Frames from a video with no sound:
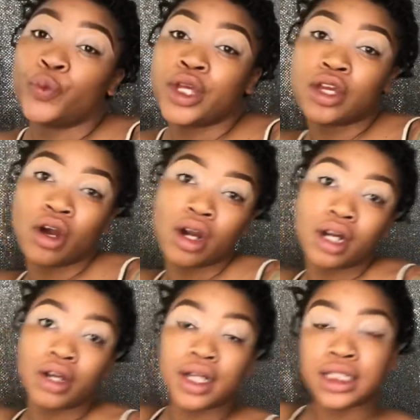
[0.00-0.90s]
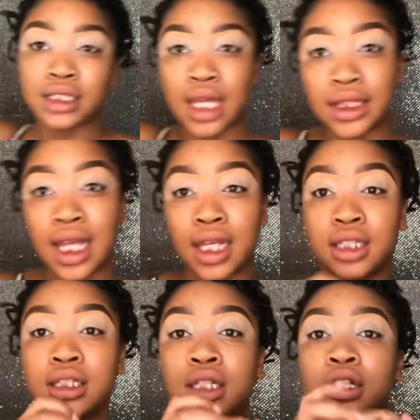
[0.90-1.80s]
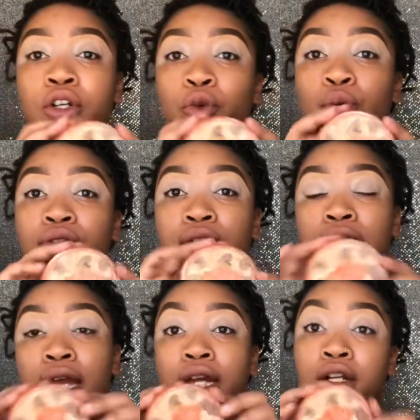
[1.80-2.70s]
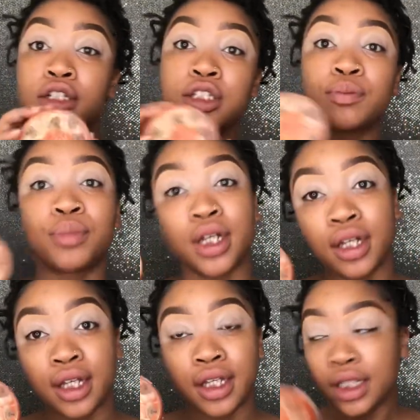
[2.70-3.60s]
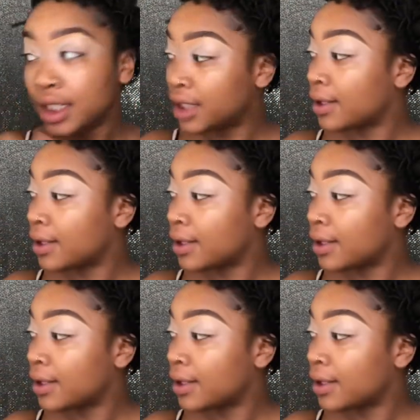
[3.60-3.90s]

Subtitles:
we are gonna set that concealer with the Air Spun.